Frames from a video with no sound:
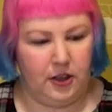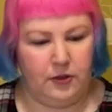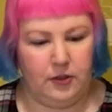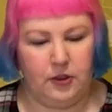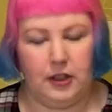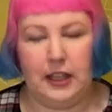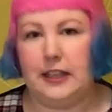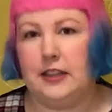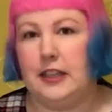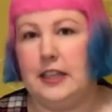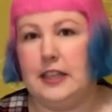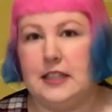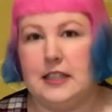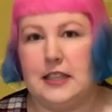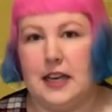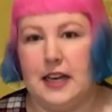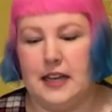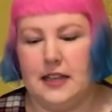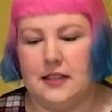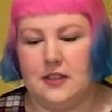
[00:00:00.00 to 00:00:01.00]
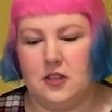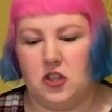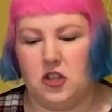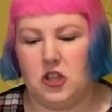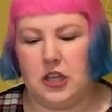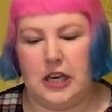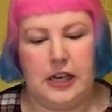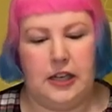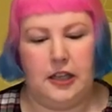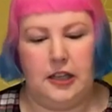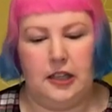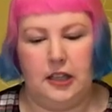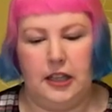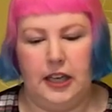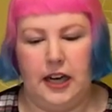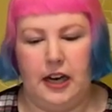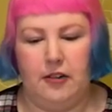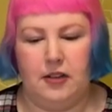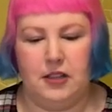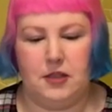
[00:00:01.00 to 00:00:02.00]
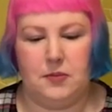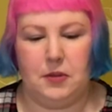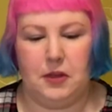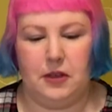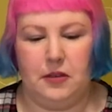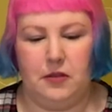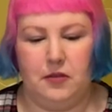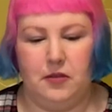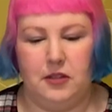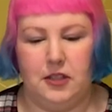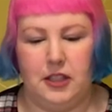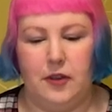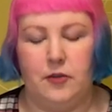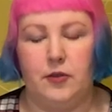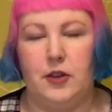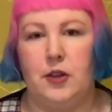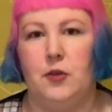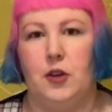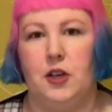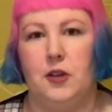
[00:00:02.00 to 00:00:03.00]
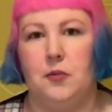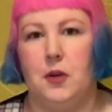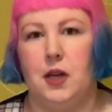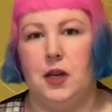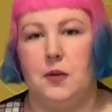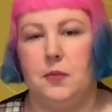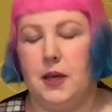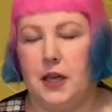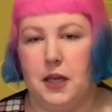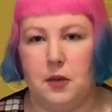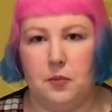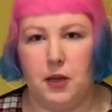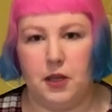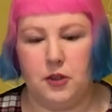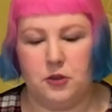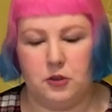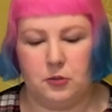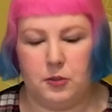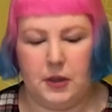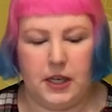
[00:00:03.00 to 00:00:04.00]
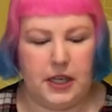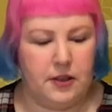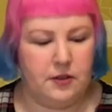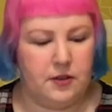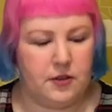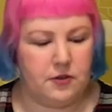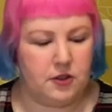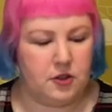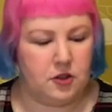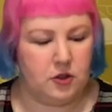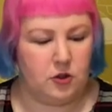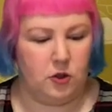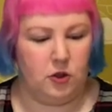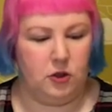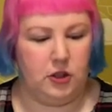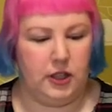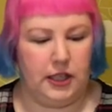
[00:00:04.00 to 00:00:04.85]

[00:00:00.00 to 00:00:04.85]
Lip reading: I feel like these days sheen and glare has been definitely one of my pet puzzle peeves for sure,